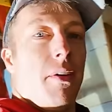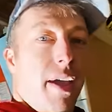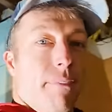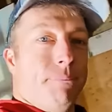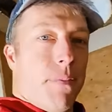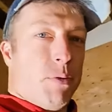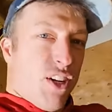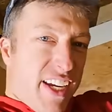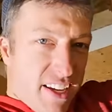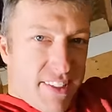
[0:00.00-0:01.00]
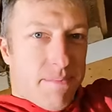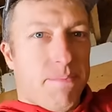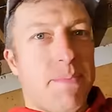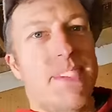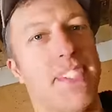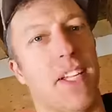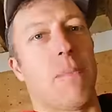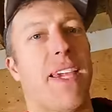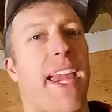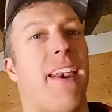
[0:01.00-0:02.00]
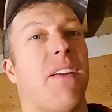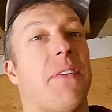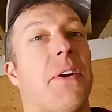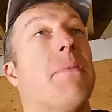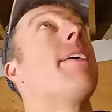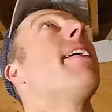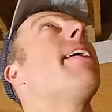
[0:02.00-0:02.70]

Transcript: Well, I'm sure you guessed it, still the mechanical room.